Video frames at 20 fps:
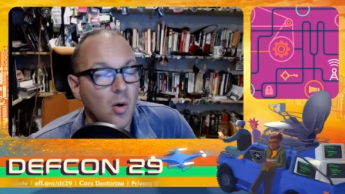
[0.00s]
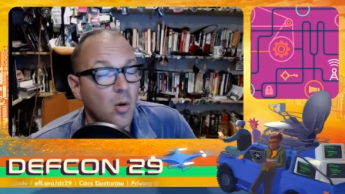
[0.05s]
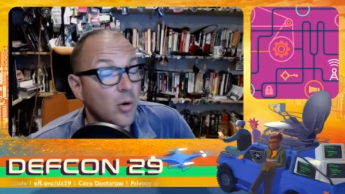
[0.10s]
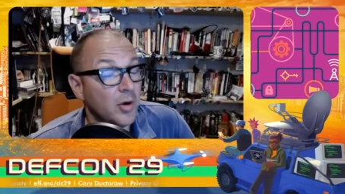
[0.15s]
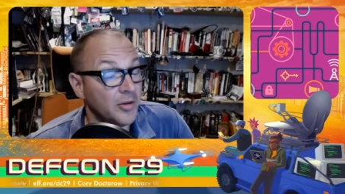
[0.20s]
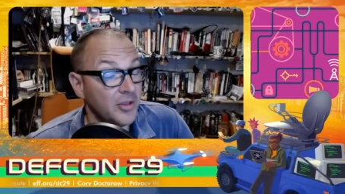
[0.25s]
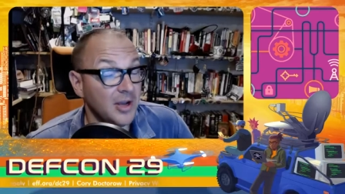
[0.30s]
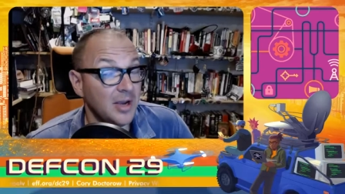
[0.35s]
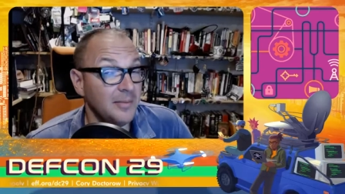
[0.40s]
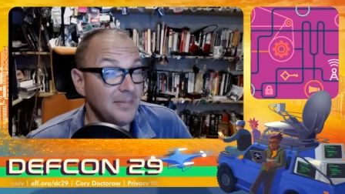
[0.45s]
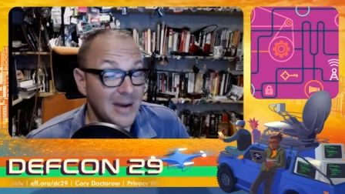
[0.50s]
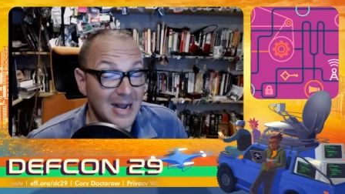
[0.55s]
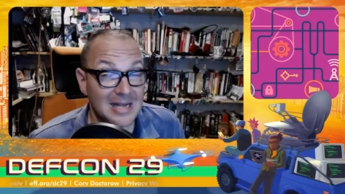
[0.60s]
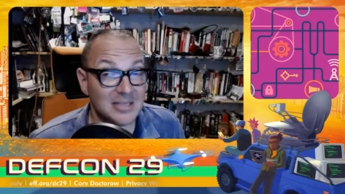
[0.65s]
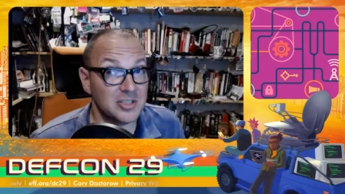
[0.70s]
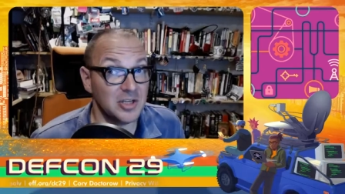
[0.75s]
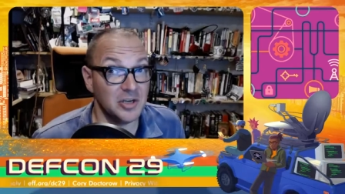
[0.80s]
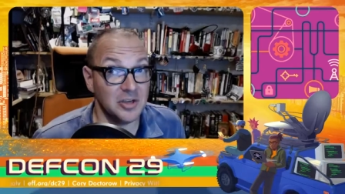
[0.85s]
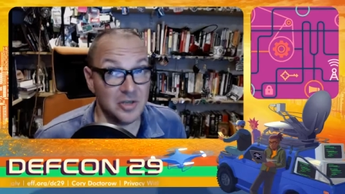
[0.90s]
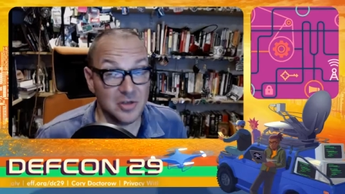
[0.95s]
Or they could
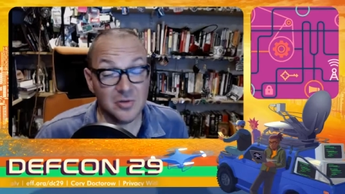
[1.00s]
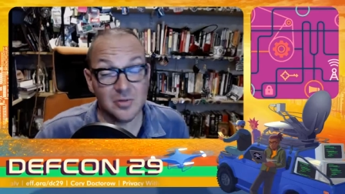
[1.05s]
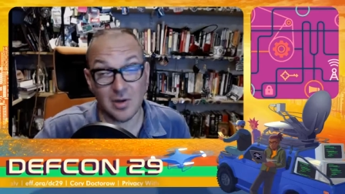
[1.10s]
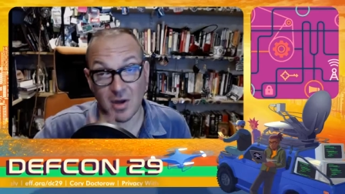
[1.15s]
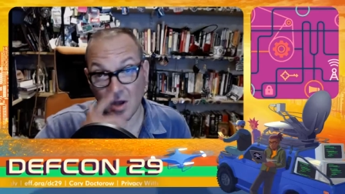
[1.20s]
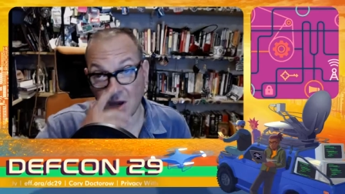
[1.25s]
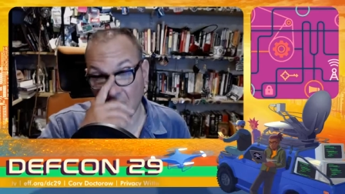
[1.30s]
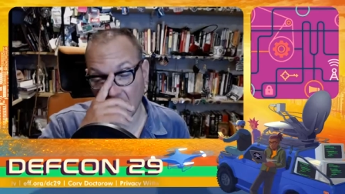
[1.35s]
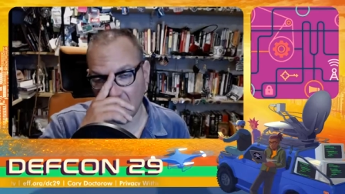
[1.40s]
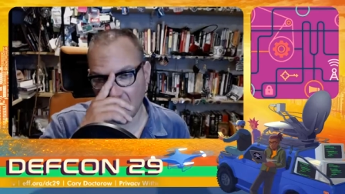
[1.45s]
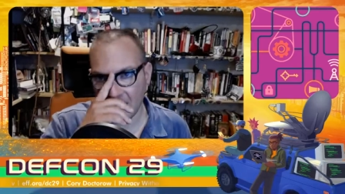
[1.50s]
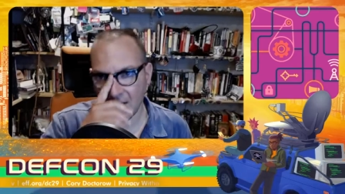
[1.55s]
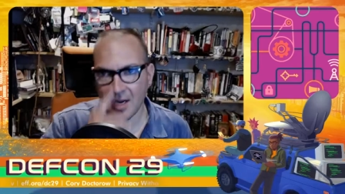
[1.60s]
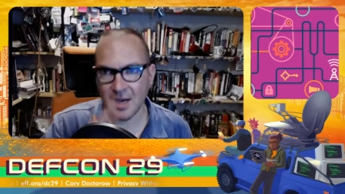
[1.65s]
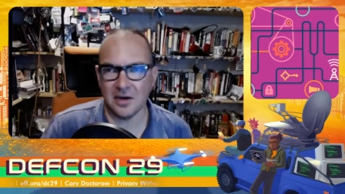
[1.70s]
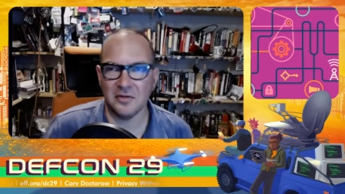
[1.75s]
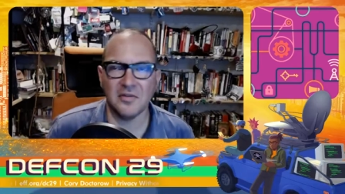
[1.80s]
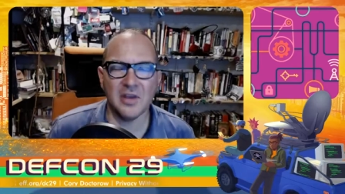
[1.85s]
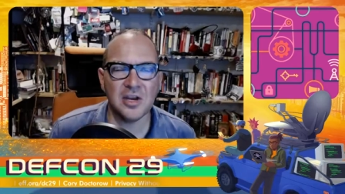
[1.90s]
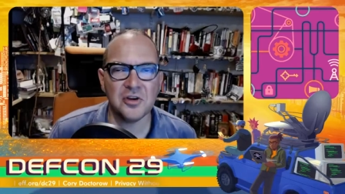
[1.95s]
pass a new law, a
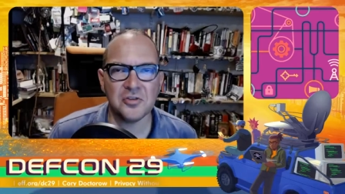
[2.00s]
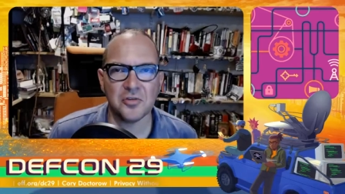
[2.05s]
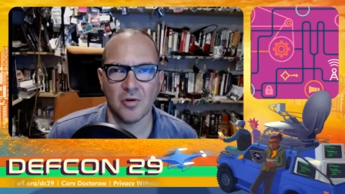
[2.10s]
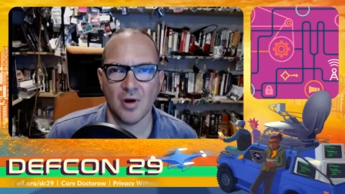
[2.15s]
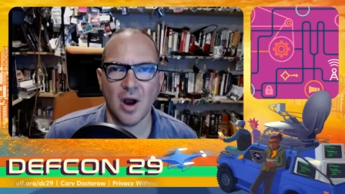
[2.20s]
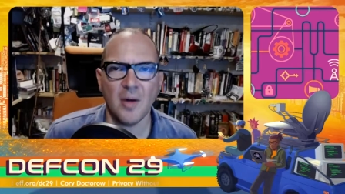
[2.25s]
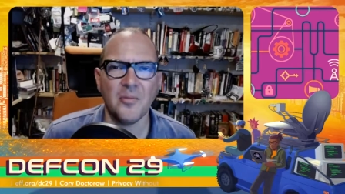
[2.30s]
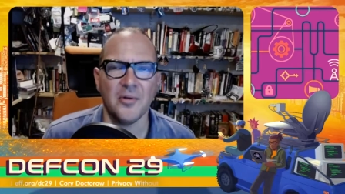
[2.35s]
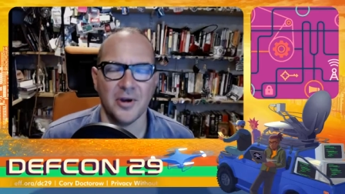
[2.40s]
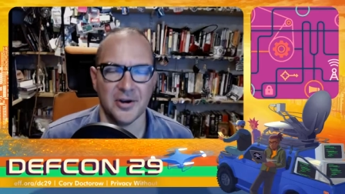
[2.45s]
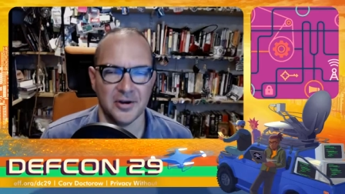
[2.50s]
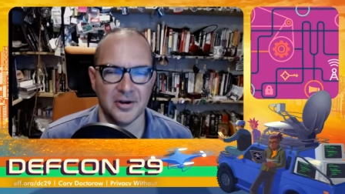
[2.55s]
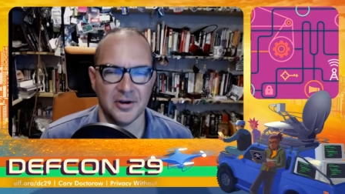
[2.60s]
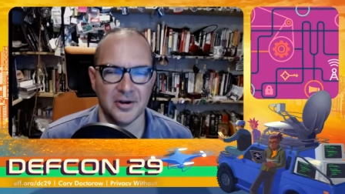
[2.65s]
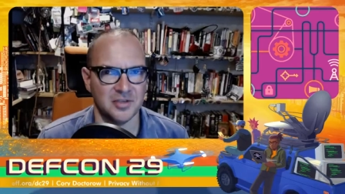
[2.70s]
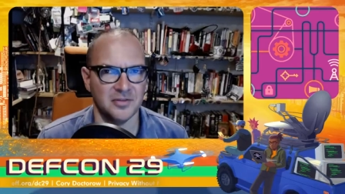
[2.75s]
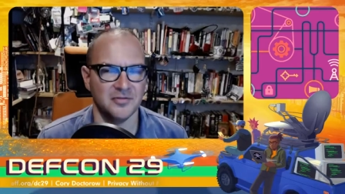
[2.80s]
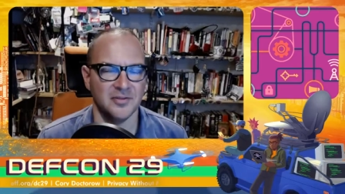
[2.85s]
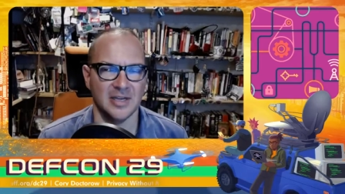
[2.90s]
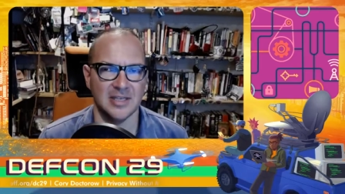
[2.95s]
kind of
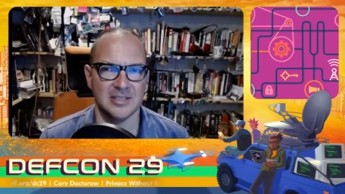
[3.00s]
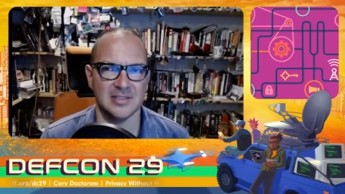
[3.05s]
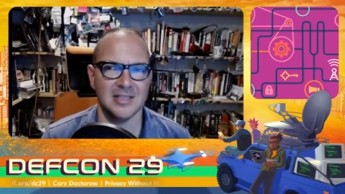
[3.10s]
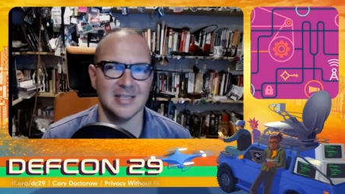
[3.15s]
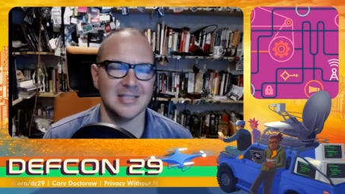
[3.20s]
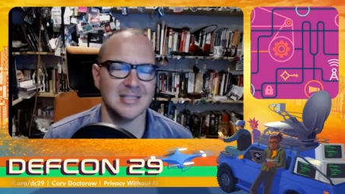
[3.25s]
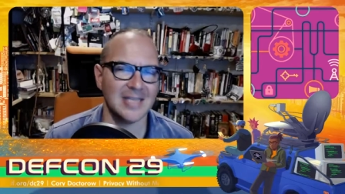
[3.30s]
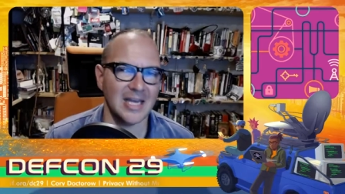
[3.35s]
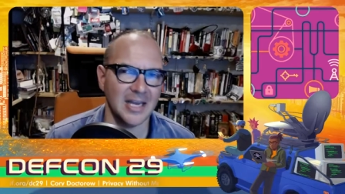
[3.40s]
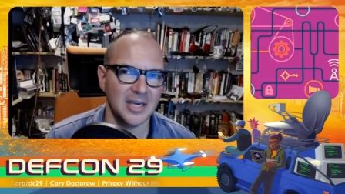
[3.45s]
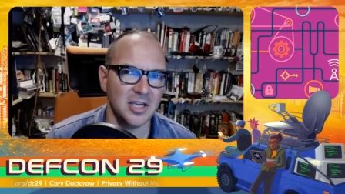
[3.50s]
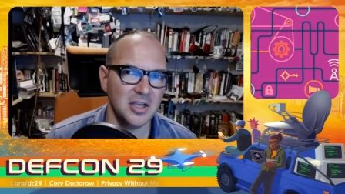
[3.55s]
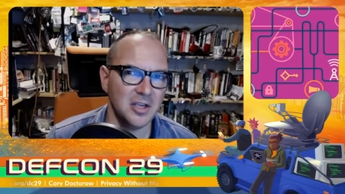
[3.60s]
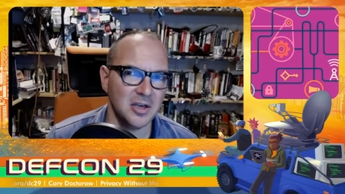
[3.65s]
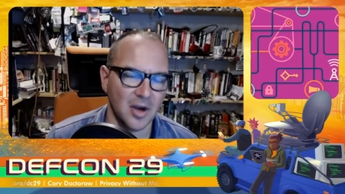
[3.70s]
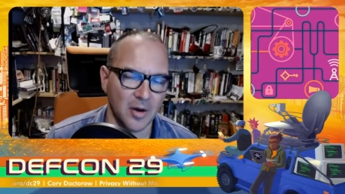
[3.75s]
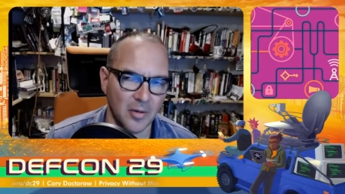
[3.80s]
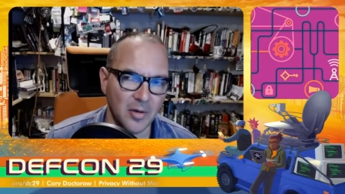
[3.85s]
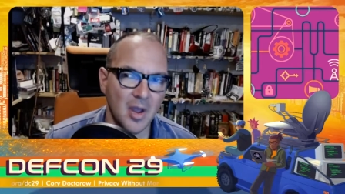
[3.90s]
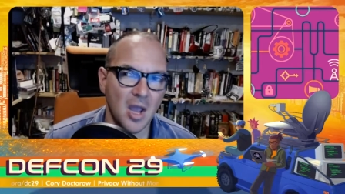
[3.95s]
interoperator's defense that said, you
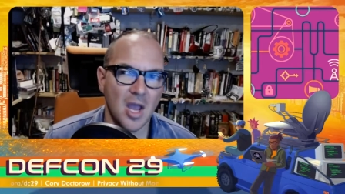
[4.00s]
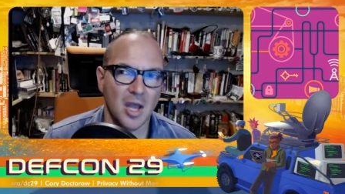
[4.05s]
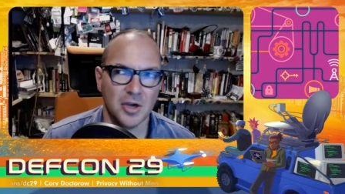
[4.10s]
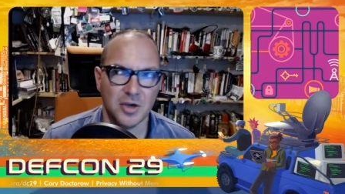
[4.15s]
know,